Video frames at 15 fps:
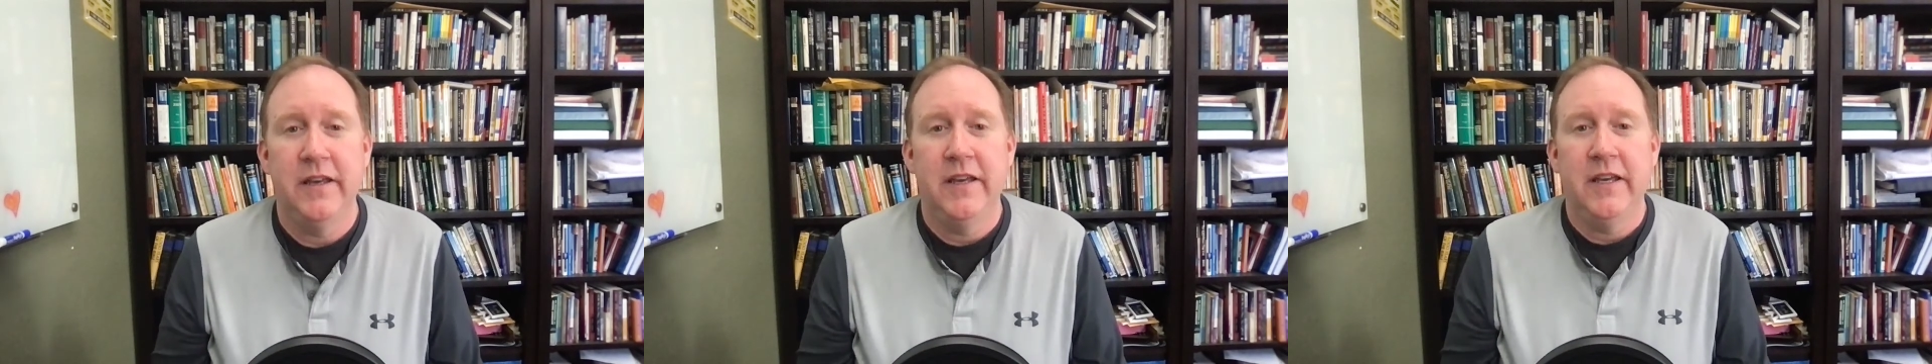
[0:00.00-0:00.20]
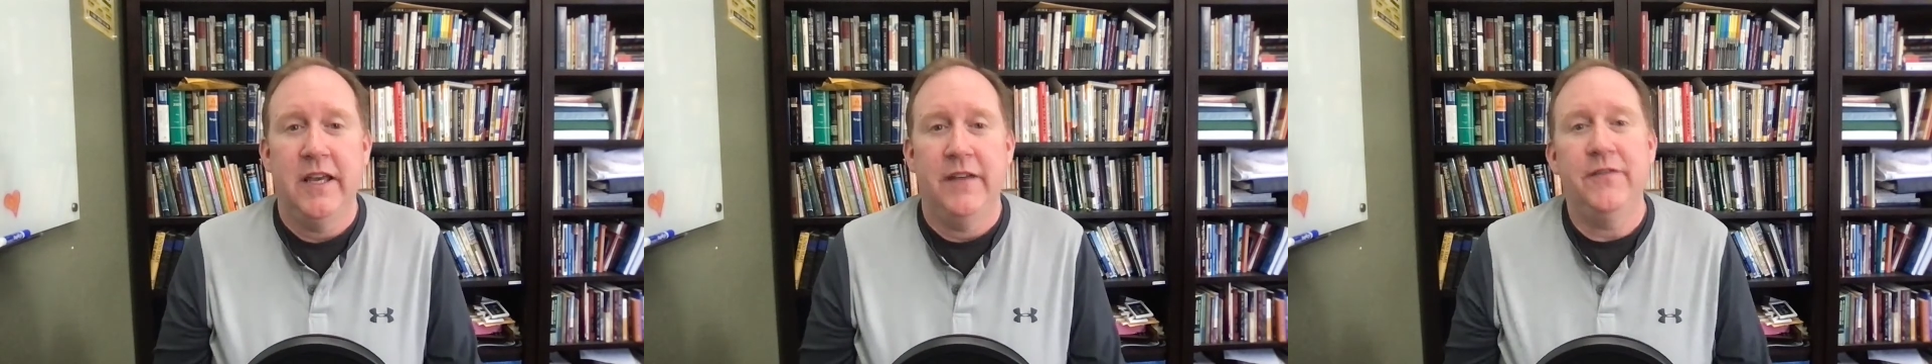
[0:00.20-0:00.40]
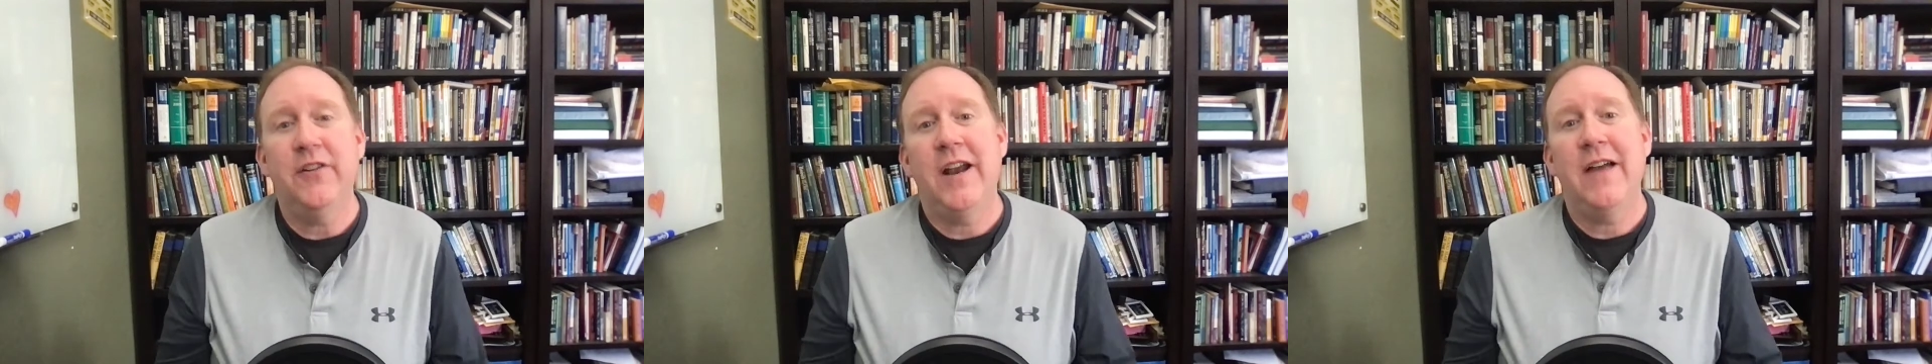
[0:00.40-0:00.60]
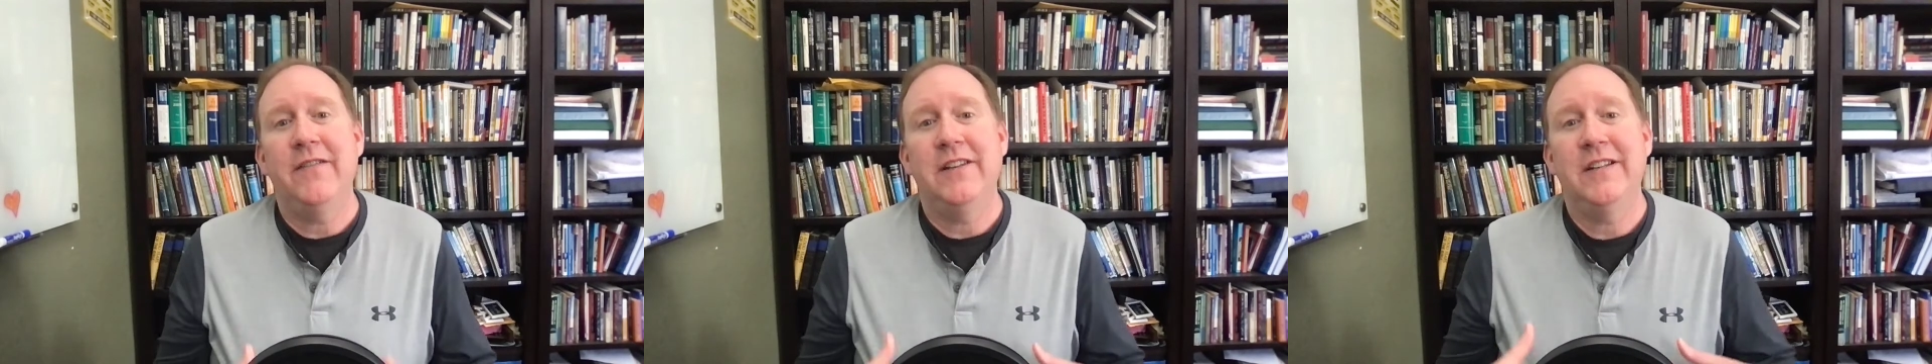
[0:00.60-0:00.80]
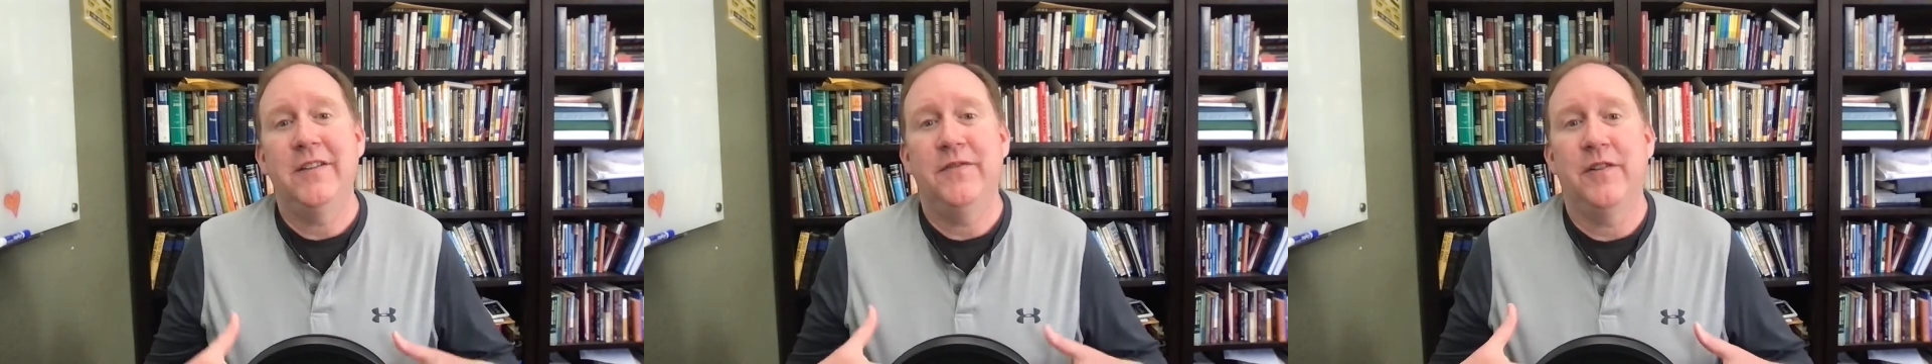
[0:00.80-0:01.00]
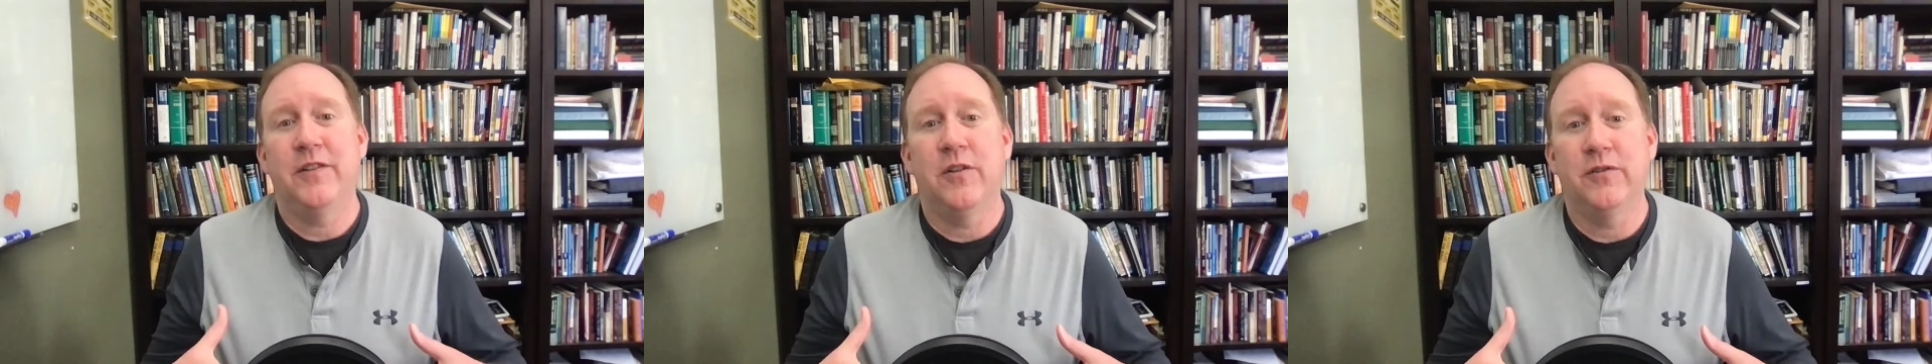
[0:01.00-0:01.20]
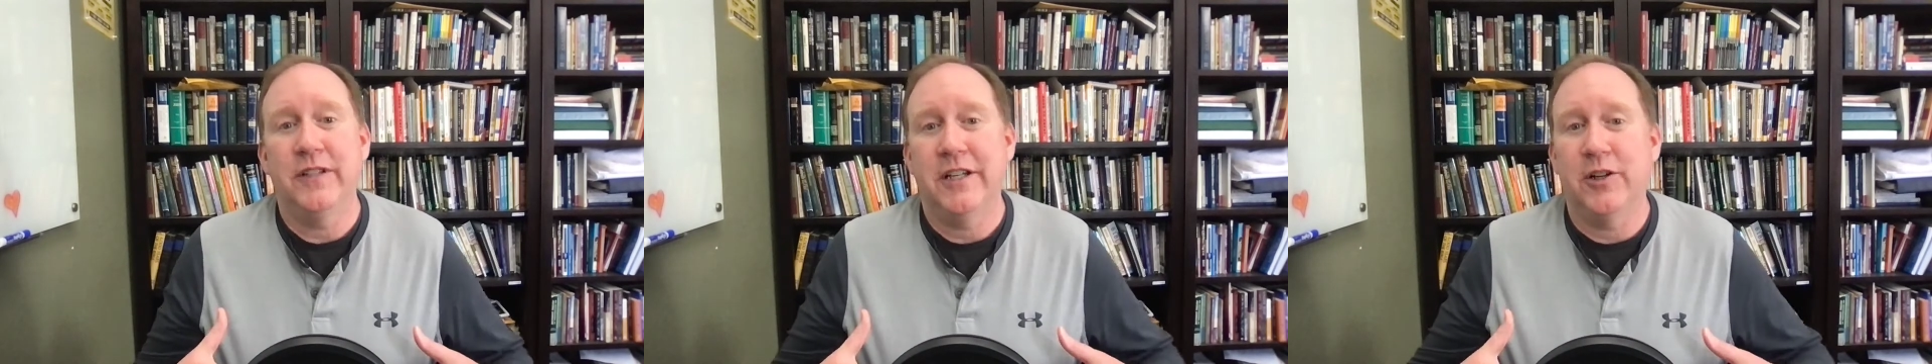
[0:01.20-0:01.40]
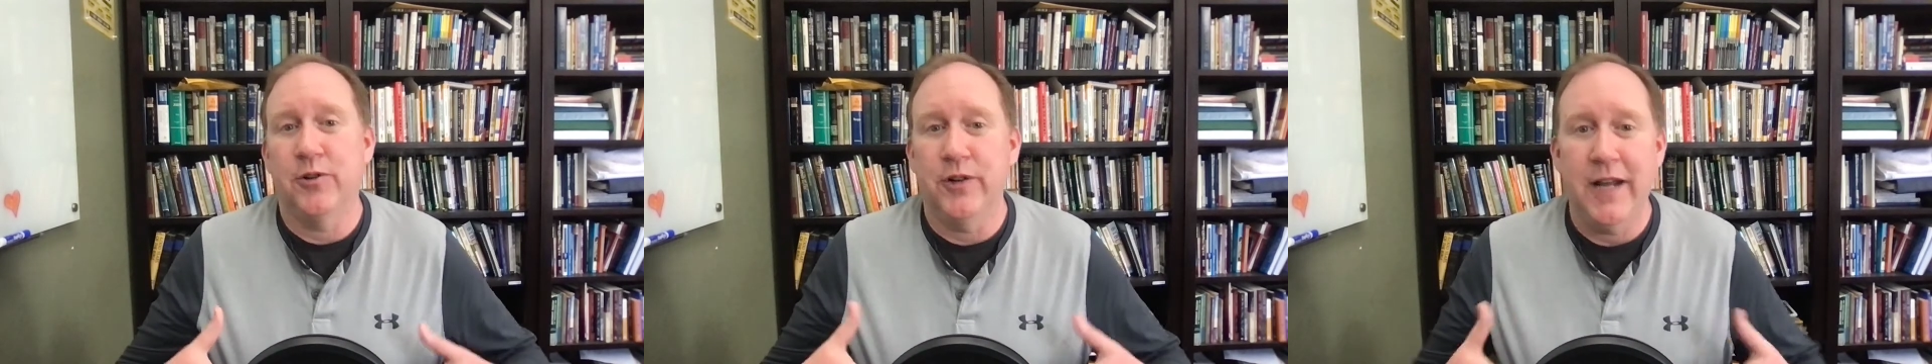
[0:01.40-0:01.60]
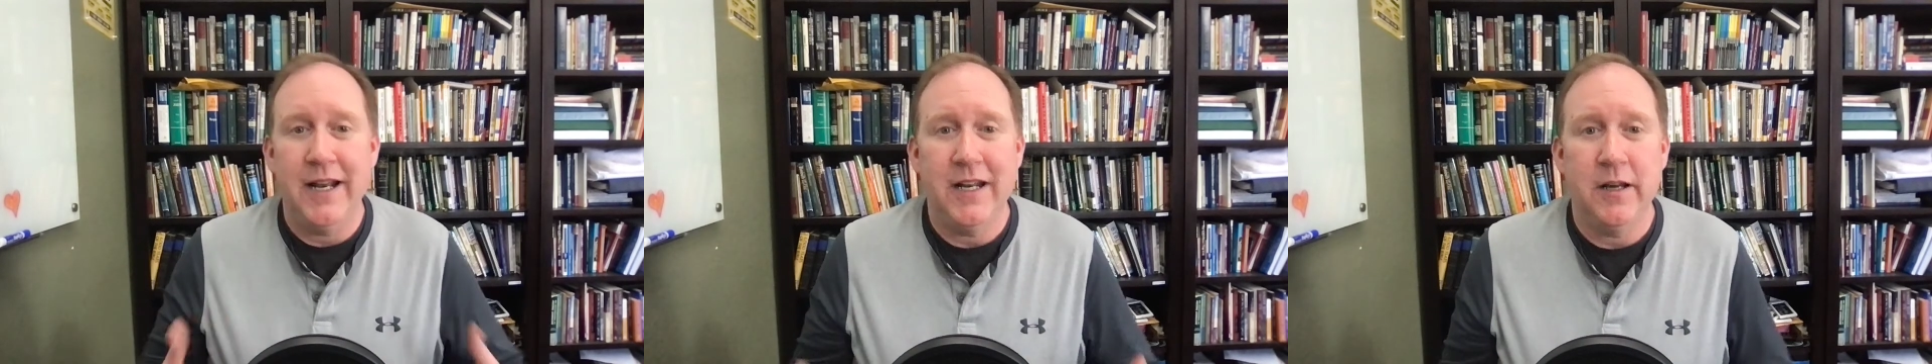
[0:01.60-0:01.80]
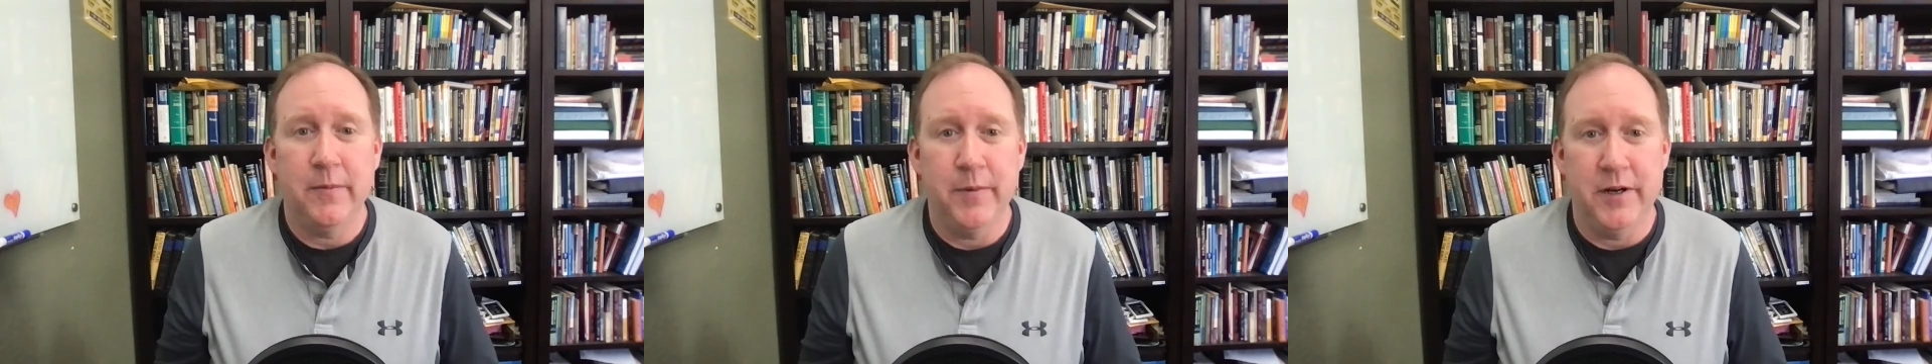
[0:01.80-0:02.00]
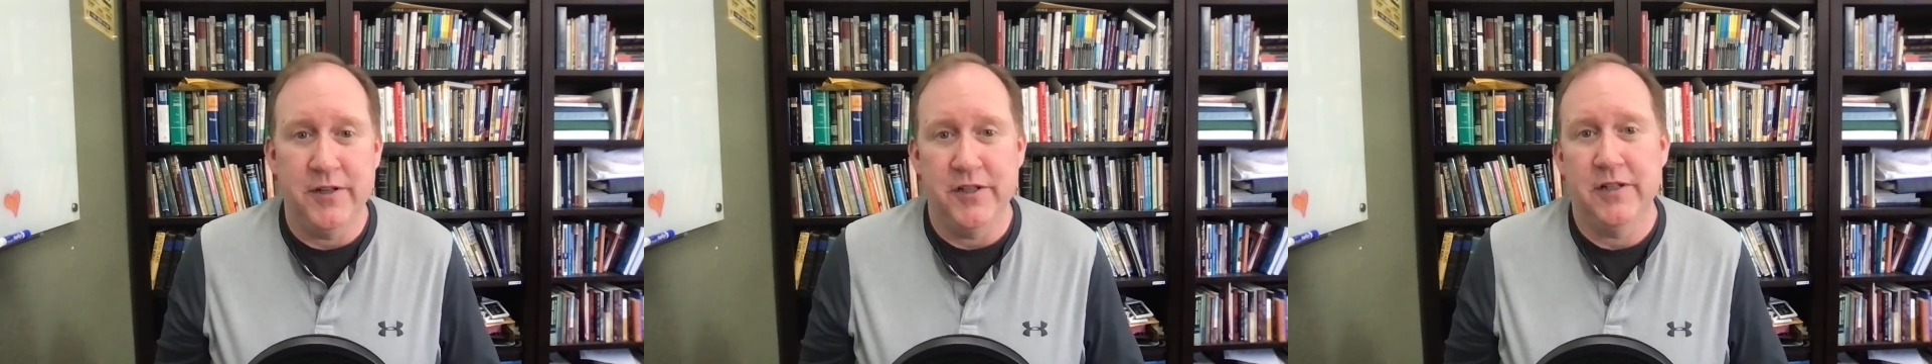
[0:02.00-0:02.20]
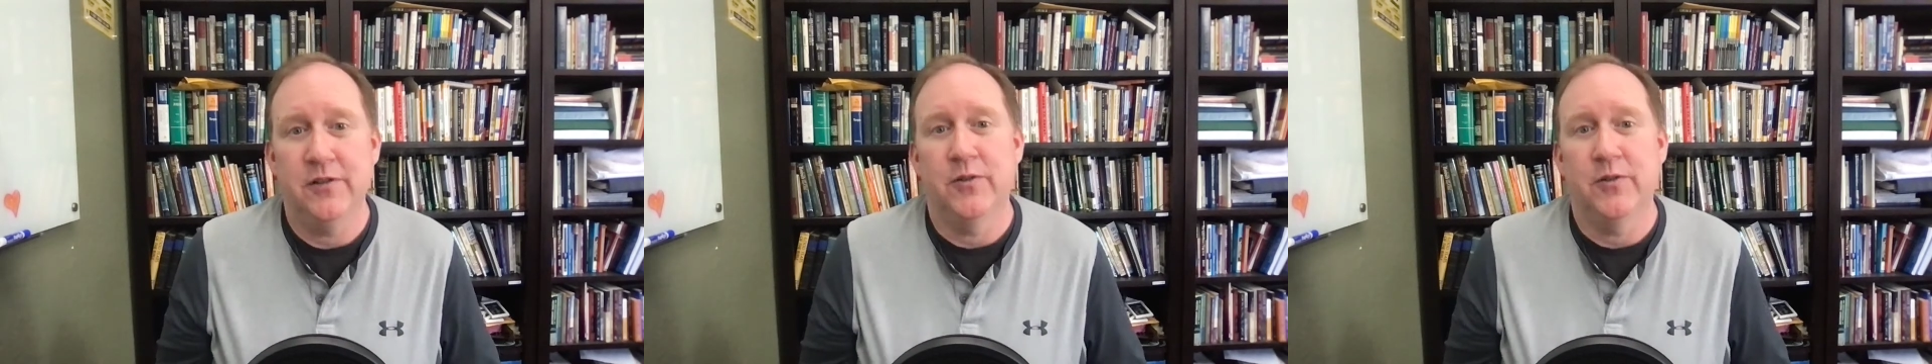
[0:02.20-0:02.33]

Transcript: If you're having difficulty creating a budget